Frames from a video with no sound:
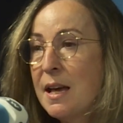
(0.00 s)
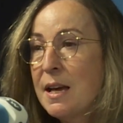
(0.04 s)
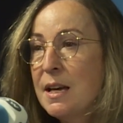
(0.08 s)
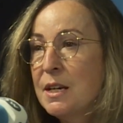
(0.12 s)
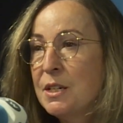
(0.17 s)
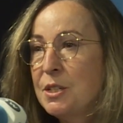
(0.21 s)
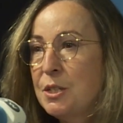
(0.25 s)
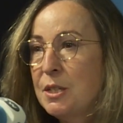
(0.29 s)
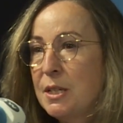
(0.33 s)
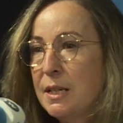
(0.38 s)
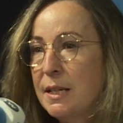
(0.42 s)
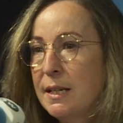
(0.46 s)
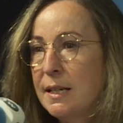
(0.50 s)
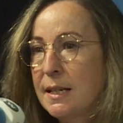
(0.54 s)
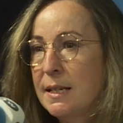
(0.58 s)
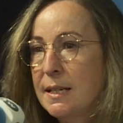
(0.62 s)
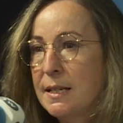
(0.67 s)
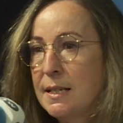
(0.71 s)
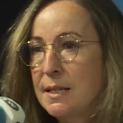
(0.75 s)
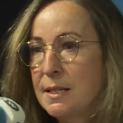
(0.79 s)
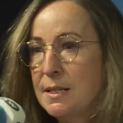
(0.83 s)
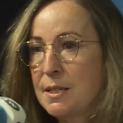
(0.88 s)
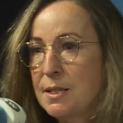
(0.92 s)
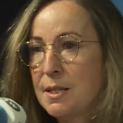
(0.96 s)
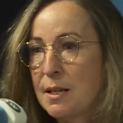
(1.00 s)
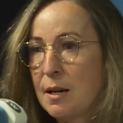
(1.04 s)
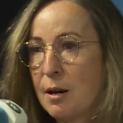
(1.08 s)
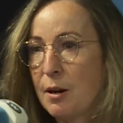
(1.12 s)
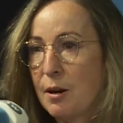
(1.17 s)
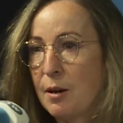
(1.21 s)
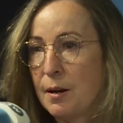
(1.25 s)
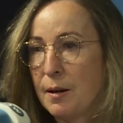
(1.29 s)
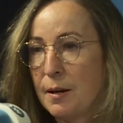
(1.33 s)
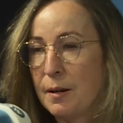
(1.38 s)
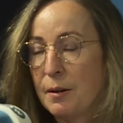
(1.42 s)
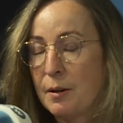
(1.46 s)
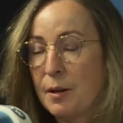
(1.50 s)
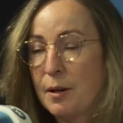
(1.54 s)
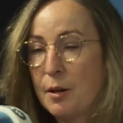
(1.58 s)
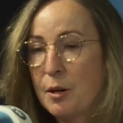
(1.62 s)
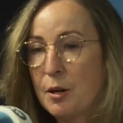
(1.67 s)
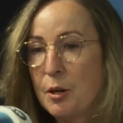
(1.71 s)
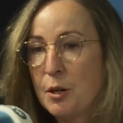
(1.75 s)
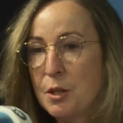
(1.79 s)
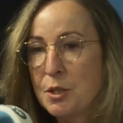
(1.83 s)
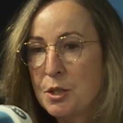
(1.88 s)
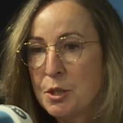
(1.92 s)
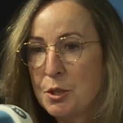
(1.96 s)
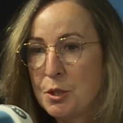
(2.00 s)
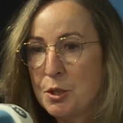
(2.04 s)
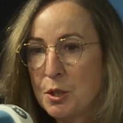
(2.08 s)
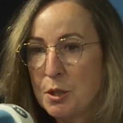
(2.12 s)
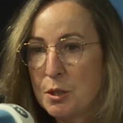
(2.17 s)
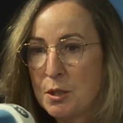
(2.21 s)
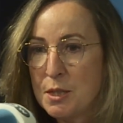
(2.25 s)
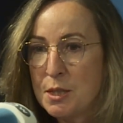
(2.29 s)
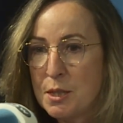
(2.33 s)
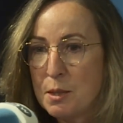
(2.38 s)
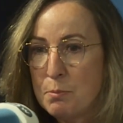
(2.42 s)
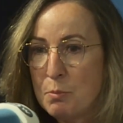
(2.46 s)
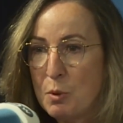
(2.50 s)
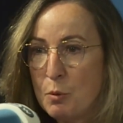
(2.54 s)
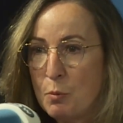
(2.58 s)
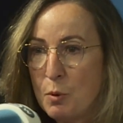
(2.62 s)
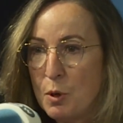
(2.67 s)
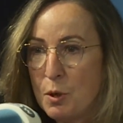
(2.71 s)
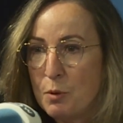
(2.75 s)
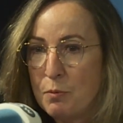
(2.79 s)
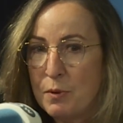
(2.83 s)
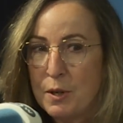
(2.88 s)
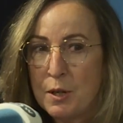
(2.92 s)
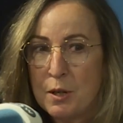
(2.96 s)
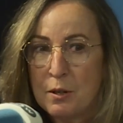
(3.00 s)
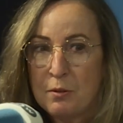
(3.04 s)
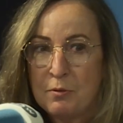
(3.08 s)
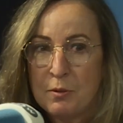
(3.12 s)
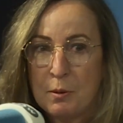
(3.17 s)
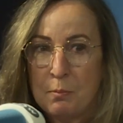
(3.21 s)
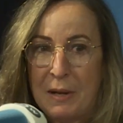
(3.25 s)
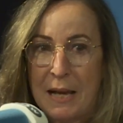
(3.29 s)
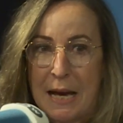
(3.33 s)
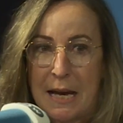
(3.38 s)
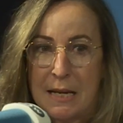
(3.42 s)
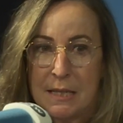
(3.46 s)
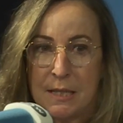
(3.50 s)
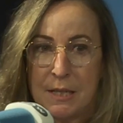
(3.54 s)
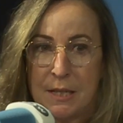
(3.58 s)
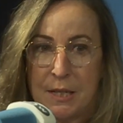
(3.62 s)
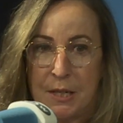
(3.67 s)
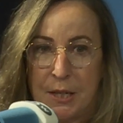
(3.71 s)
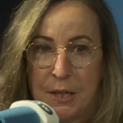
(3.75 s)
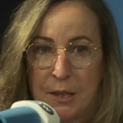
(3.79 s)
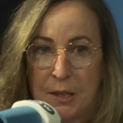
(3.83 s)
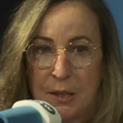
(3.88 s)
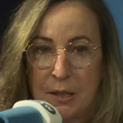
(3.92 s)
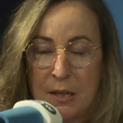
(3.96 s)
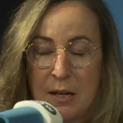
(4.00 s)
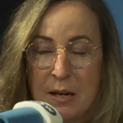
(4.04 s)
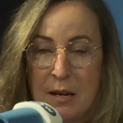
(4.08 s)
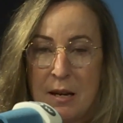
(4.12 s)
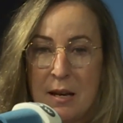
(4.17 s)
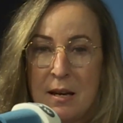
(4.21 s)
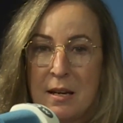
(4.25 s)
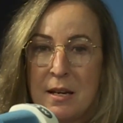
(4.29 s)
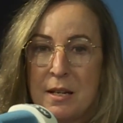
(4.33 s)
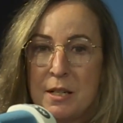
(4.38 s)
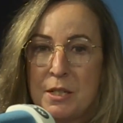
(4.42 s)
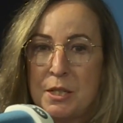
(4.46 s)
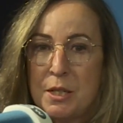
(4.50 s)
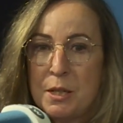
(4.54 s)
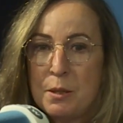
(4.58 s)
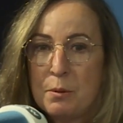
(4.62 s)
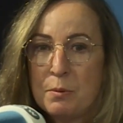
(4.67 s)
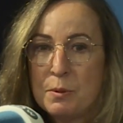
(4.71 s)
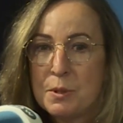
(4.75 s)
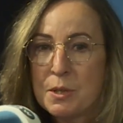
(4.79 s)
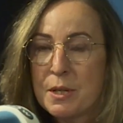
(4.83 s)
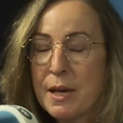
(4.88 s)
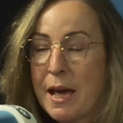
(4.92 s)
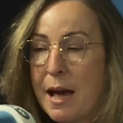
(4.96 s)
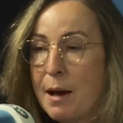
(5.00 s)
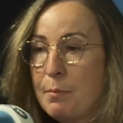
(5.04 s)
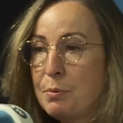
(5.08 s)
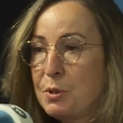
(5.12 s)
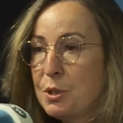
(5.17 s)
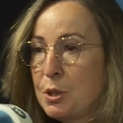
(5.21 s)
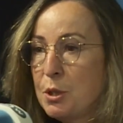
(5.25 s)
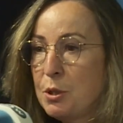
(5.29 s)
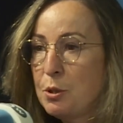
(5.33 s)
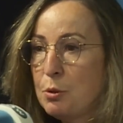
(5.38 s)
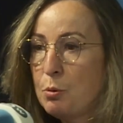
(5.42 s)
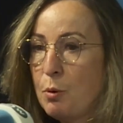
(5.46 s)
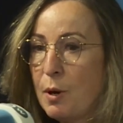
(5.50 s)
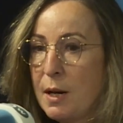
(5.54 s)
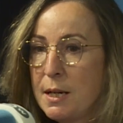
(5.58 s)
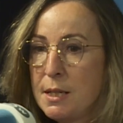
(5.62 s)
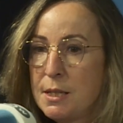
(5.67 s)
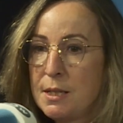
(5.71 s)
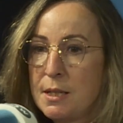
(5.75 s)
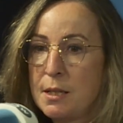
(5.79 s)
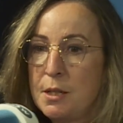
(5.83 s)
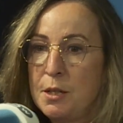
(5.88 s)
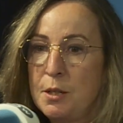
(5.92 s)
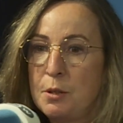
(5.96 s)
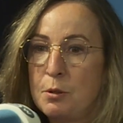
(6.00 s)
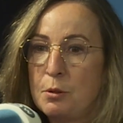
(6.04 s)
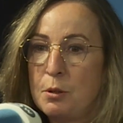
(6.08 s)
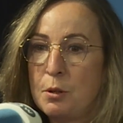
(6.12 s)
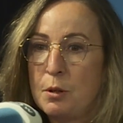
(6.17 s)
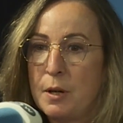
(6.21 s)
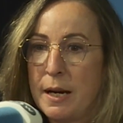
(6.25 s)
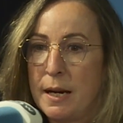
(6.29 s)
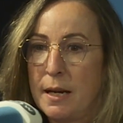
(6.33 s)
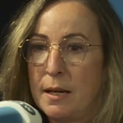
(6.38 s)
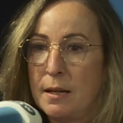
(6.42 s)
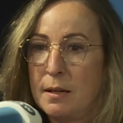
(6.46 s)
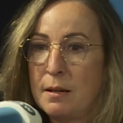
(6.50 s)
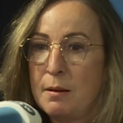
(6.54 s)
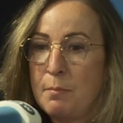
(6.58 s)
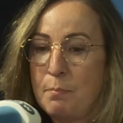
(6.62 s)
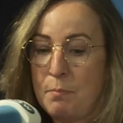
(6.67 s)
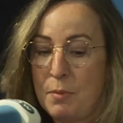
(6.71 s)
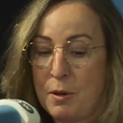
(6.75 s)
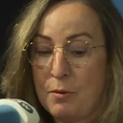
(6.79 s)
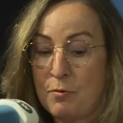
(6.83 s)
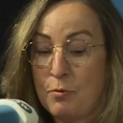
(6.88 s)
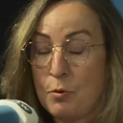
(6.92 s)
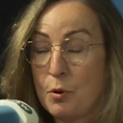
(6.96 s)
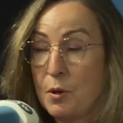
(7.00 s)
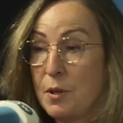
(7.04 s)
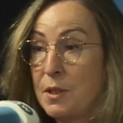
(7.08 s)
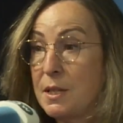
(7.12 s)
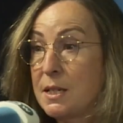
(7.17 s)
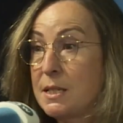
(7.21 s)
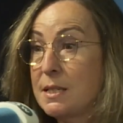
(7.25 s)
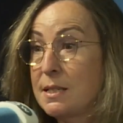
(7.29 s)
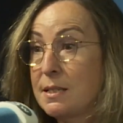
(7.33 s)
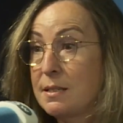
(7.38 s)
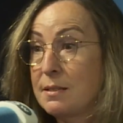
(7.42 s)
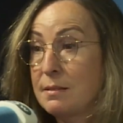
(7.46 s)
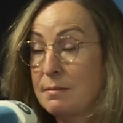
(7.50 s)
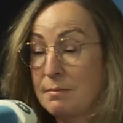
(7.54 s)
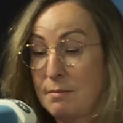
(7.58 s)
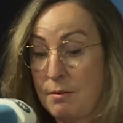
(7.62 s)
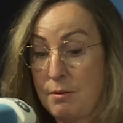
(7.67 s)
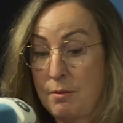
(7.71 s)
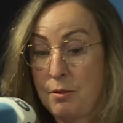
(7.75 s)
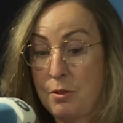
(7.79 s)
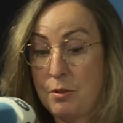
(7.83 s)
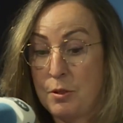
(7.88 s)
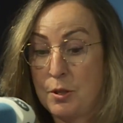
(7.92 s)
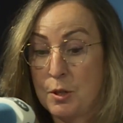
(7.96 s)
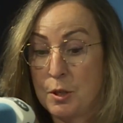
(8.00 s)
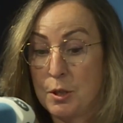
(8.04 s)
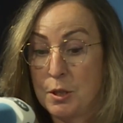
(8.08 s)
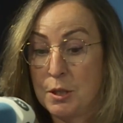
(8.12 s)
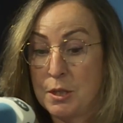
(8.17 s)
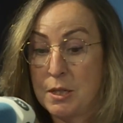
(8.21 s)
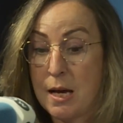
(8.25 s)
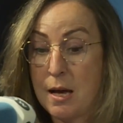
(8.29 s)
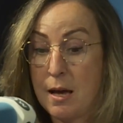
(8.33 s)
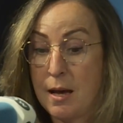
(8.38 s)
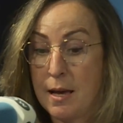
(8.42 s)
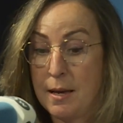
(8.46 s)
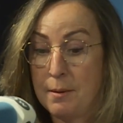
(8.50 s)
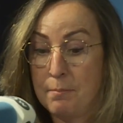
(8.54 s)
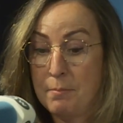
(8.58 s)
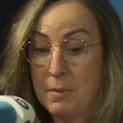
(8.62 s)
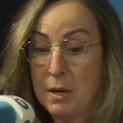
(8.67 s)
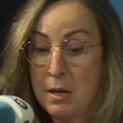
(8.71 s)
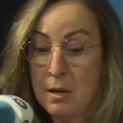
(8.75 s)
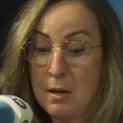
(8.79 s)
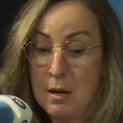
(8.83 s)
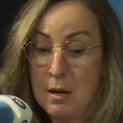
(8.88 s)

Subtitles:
She is our Courage and Journalism Award winner from last year. She was captured twice in Ukraine before this third time.